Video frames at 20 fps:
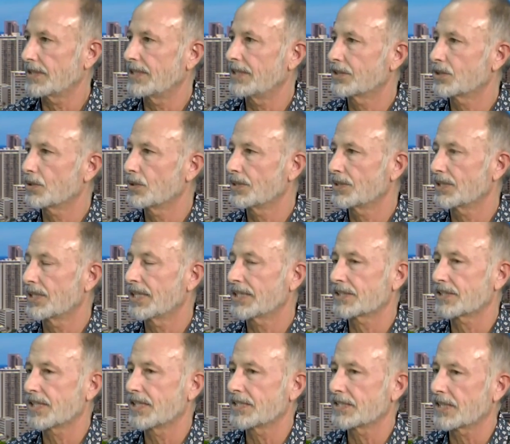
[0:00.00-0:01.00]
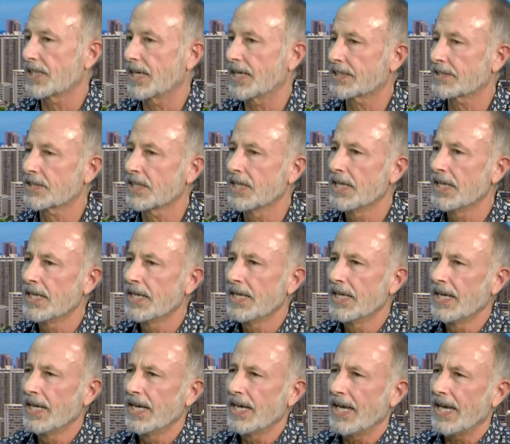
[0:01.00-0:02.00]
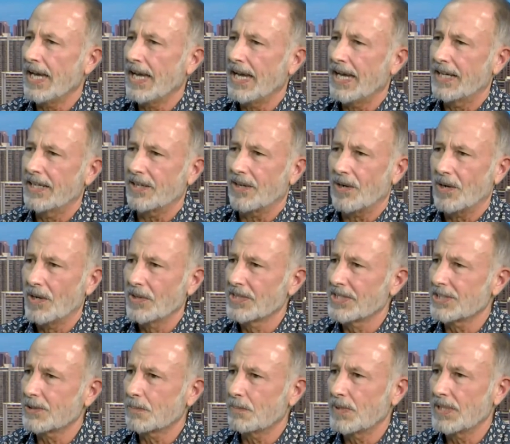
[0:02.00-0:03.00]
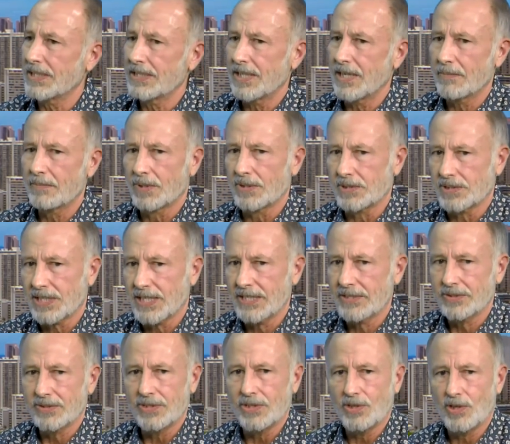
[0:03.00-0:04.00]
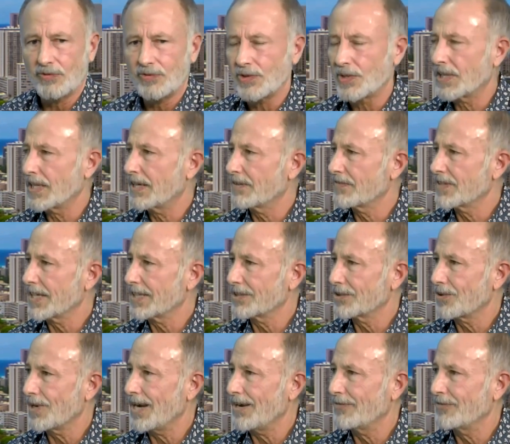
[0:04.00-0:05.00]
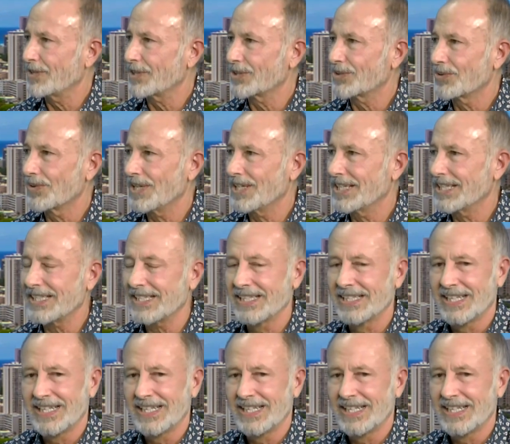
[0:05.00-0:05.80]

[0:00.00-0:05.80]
increase in excise tax. And all these big numbers, I don't know if you have that graphic ready. We, we have the